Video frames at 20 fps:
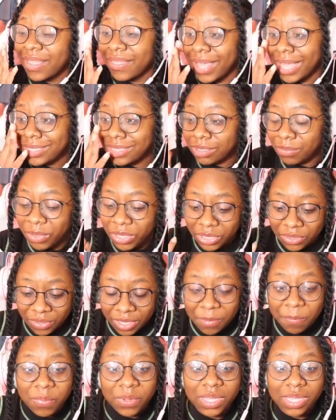That's a bit
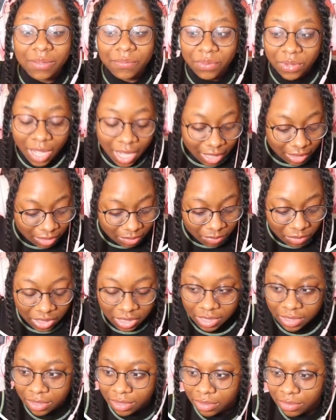creepy if you ask
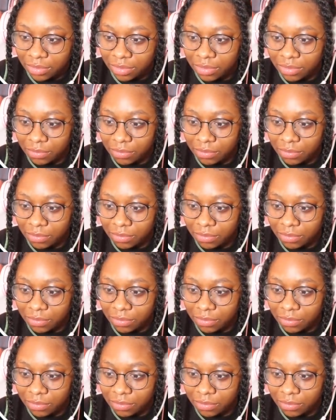me.